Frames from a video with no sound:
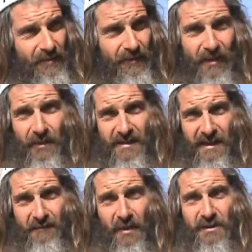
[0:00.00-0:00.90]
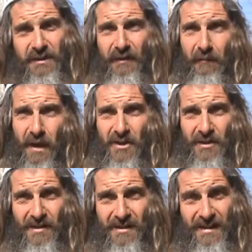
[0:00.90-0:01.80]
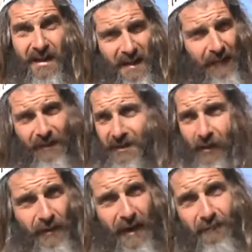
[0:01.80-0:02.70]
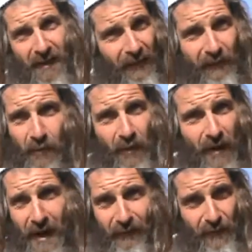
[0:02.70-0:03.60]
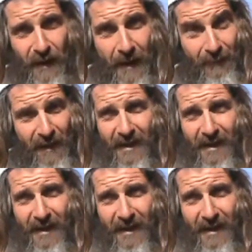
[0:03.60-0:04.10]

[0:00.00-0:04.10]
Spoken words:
you'll notice that most of the Russians, even though they've been through a lot of crap,